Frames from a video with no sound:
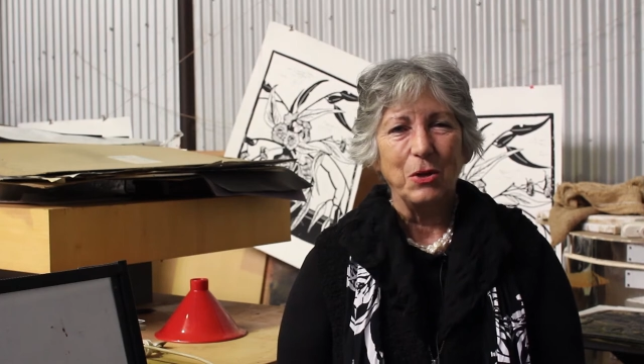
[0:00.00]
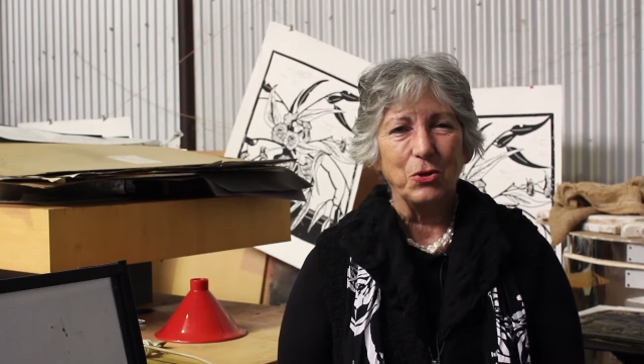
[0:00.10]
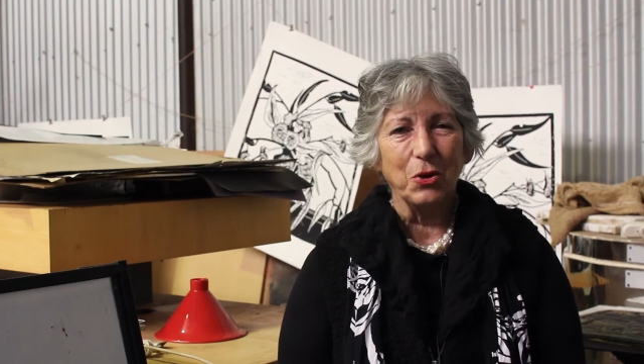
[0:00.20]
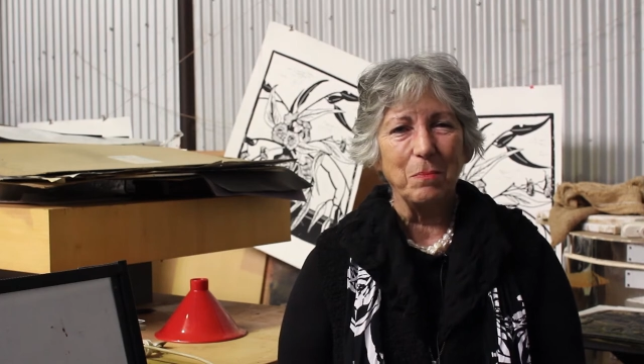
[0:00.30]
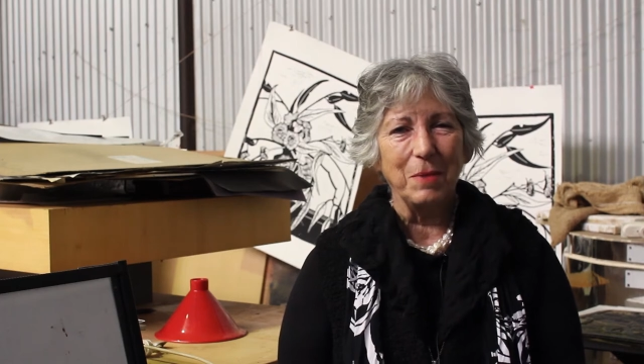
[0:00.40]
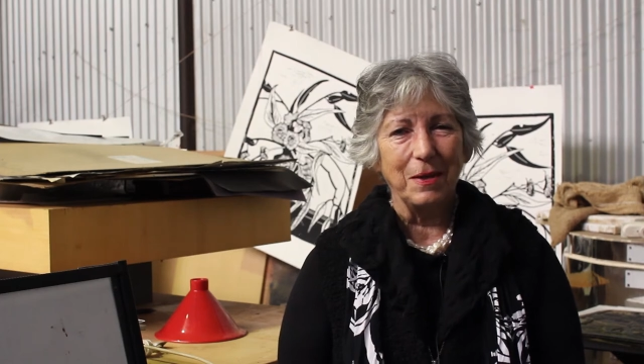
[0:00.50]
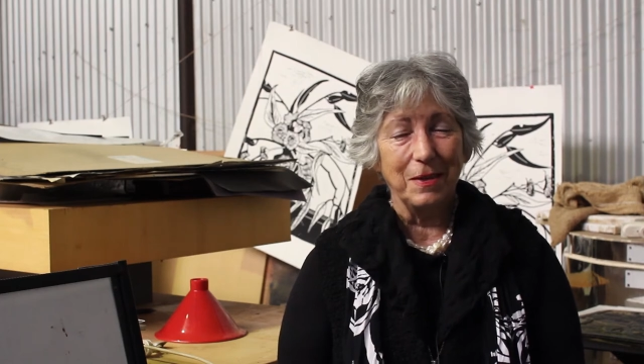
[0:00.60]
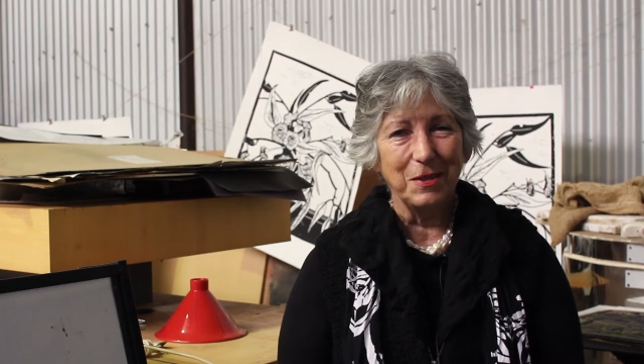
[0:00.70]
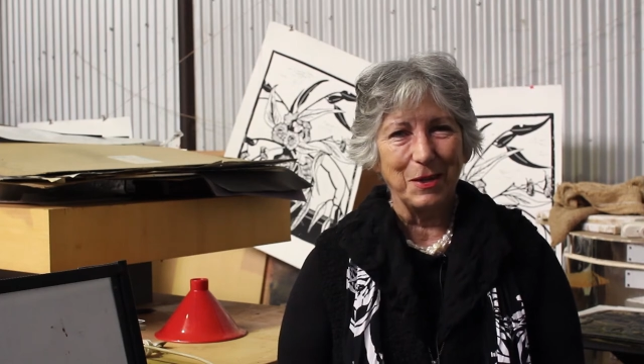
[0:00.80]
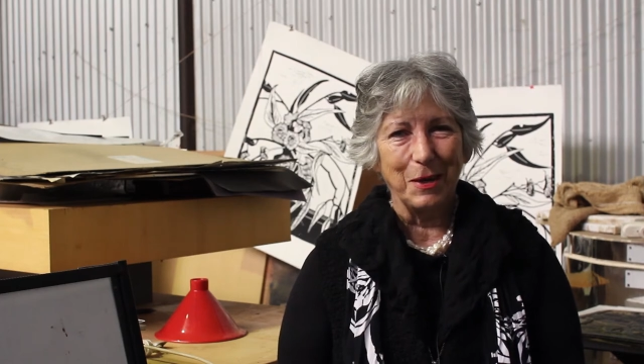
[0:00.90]
Join me
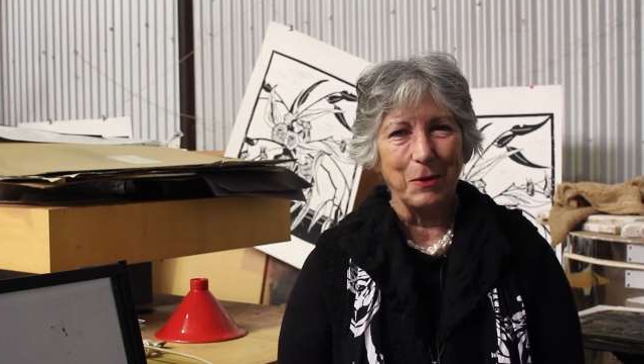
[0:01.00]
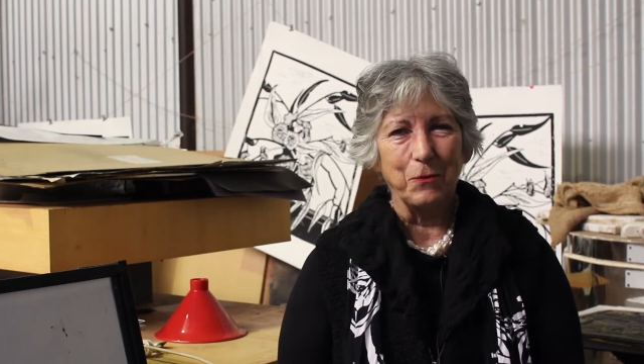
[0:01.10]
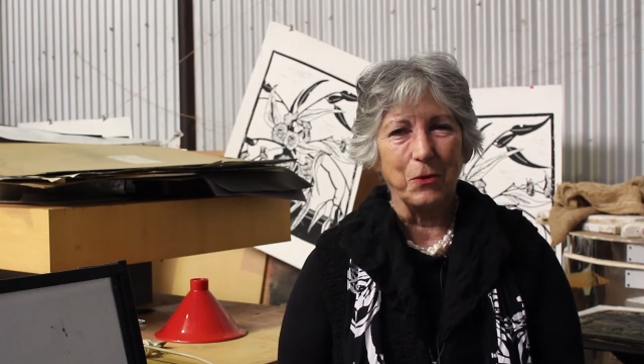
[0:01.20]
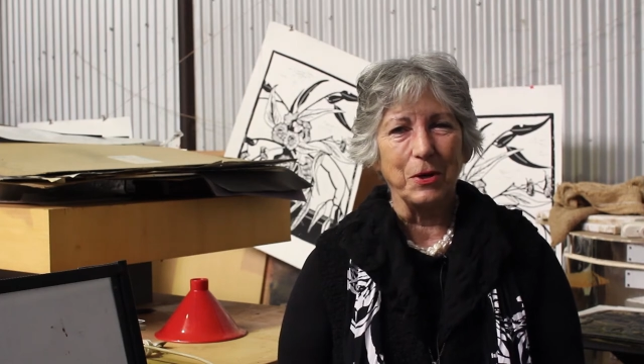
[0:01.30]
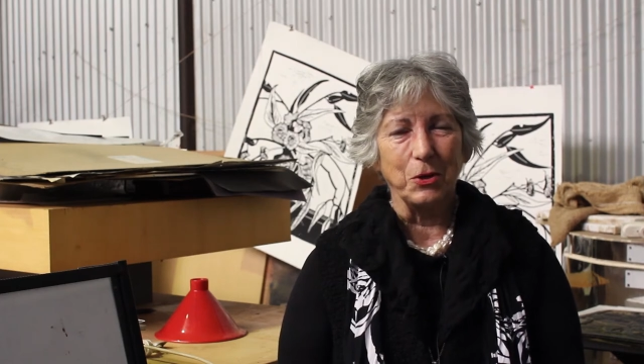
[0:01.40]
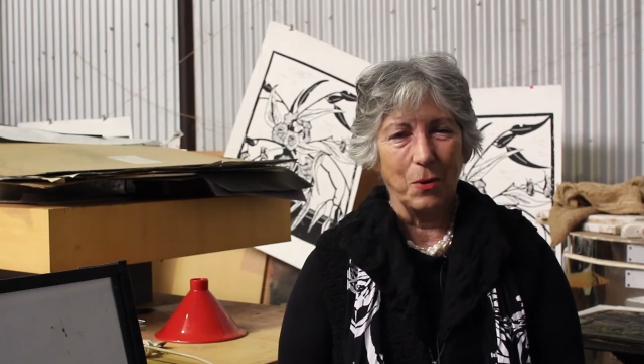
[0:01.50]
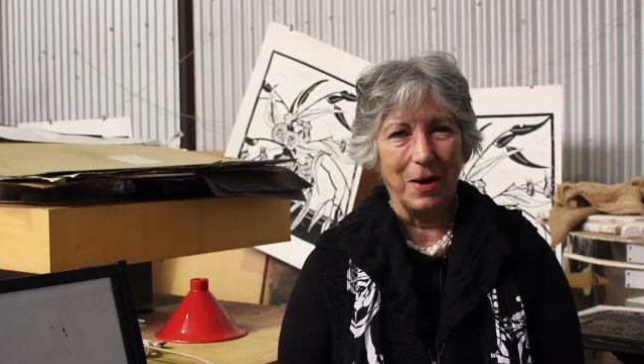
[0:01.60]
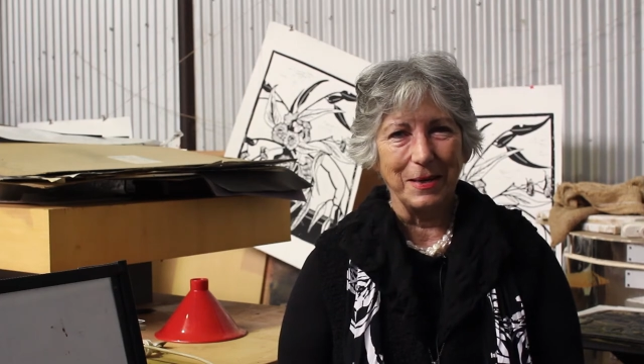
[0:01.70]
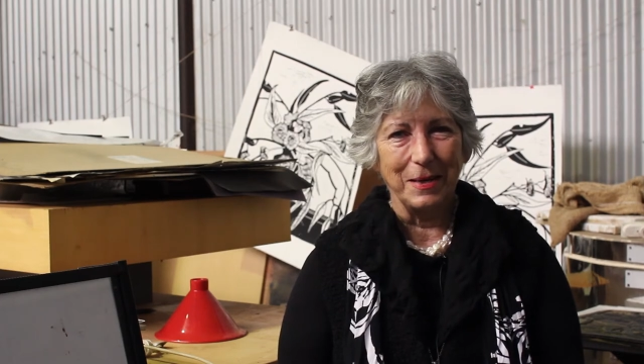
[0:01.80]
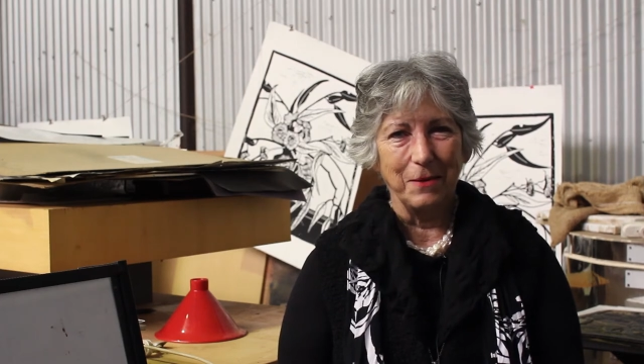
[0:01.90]
this year for
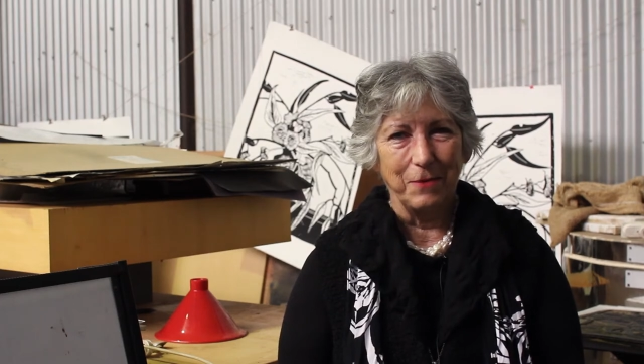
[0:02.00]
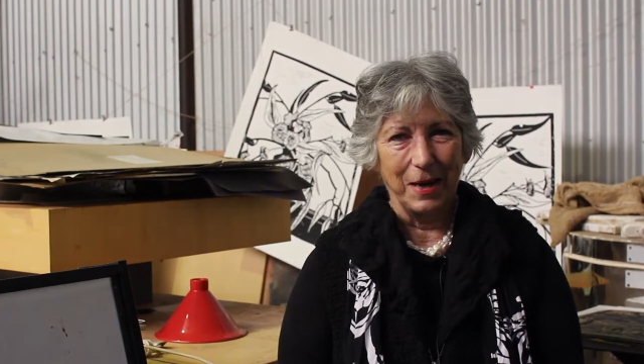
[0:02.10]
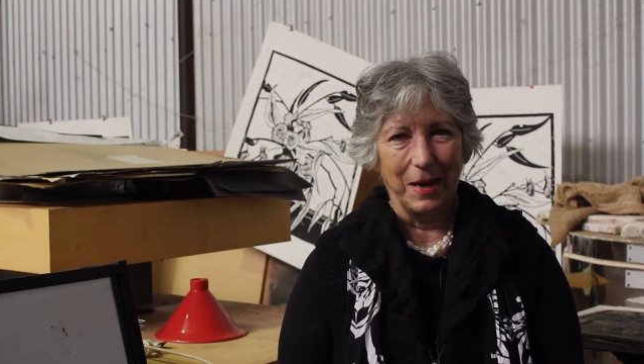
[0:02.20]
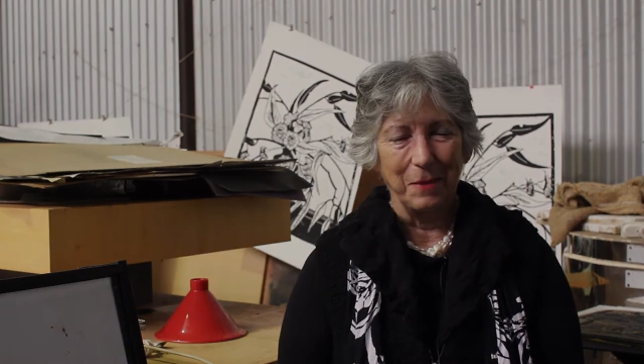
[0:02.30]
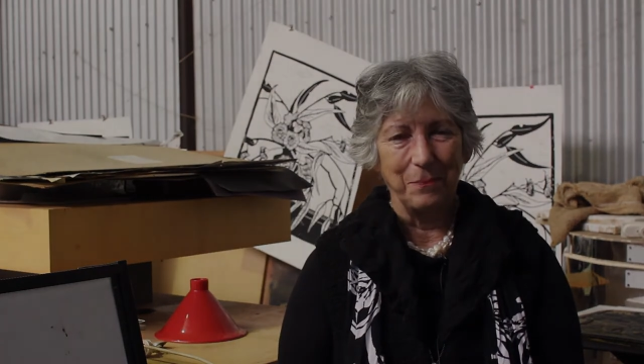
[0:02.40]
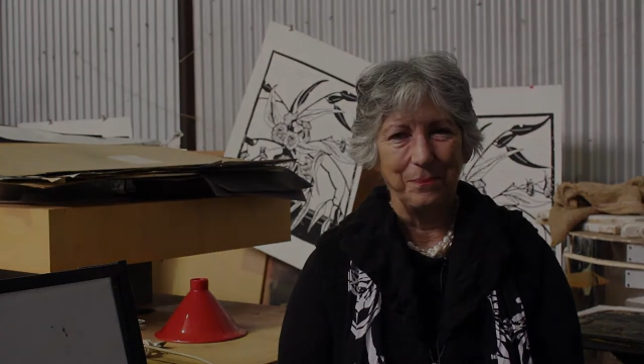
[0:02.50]
Entwined in the Valley.